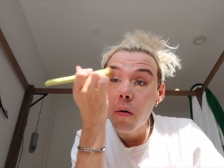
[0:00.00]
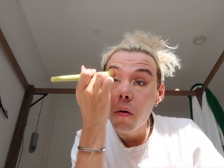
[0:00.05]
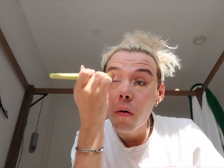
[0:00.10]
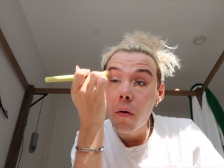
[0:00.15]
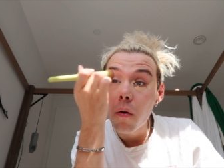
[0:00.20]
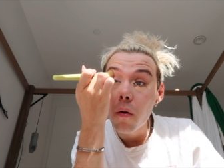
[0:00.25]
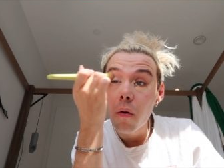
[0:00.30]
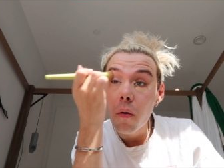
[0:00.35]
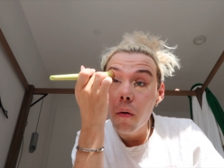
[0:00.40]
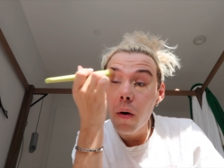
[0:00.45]

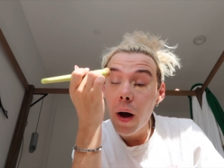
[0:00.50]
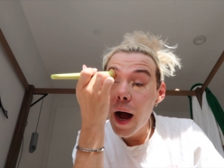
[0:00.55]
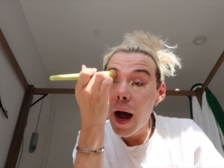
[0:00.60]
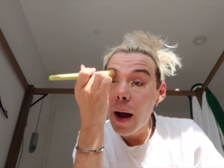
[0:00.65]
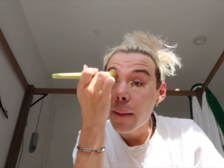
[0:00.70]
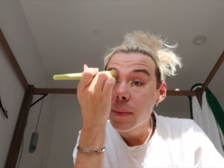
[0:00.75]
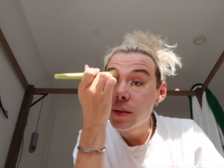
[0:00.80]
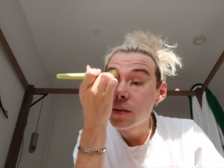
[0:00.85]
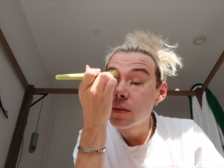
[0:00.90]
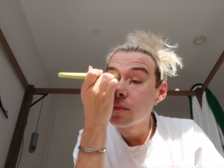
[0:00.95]
or
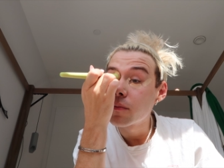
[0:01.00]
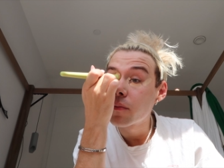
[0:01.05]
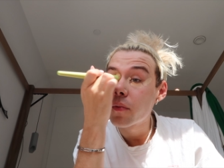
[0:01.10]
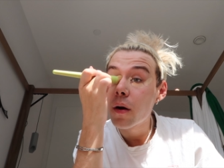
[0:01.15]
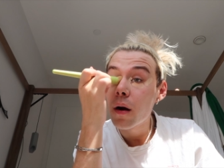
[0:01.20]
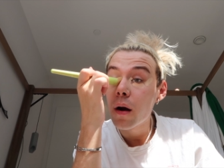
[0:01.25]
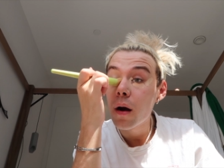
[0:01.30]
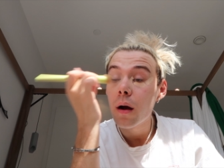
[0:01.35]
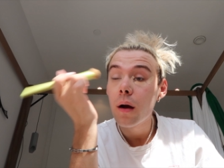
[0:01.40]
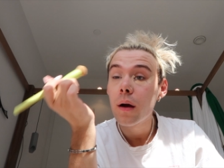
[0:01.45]
Amazon
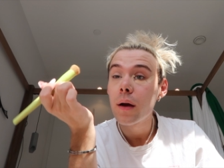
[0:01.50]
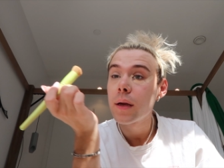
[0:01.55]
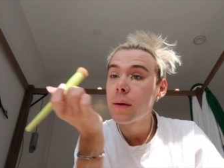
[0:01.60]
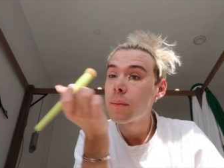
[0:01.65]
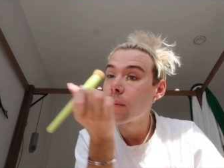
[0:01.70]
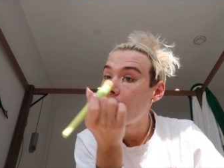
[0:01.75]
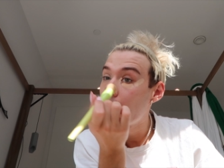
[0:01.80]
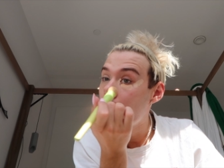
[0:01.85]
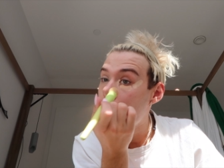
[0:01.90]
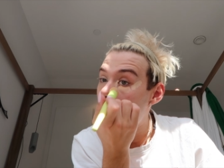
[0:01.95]

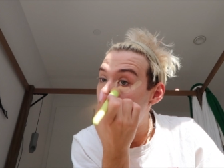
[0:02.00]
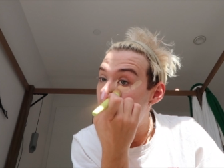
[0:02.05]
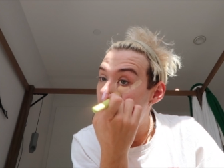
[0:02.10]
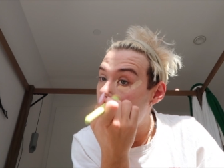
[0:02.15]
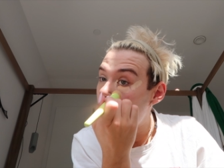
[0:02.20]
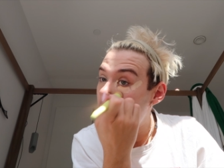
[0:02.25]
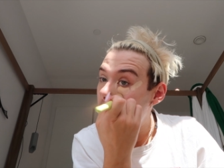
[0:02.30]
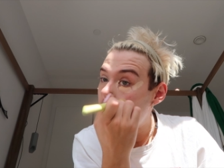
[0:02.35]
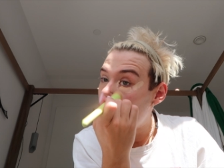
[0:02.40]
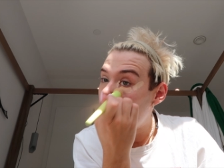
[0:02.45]
Prime
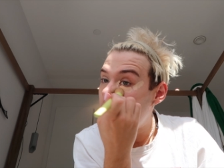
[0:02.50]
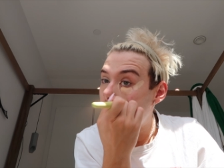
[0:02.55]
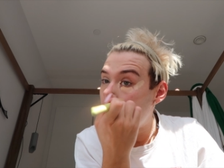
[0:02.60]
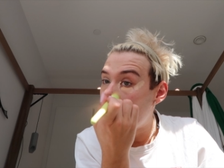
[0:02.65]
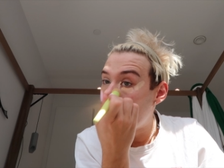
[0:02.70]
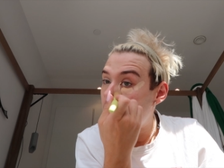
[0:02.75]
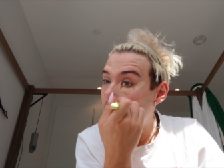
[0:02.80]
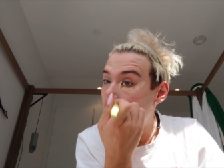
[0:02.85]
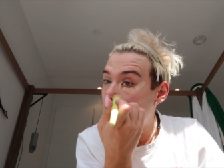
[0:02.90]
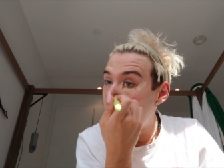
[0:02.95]

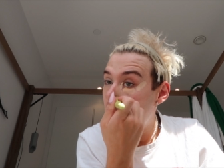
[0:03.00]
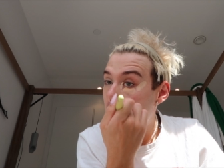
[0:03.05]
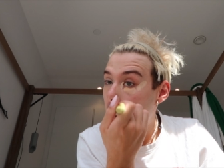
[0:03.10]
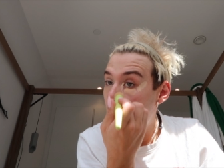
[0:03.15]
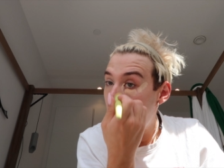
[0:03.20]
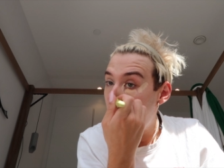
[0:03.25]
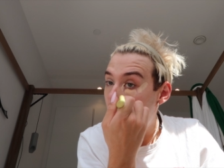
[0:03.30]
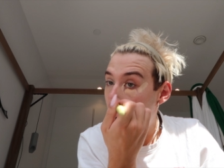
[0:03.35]
or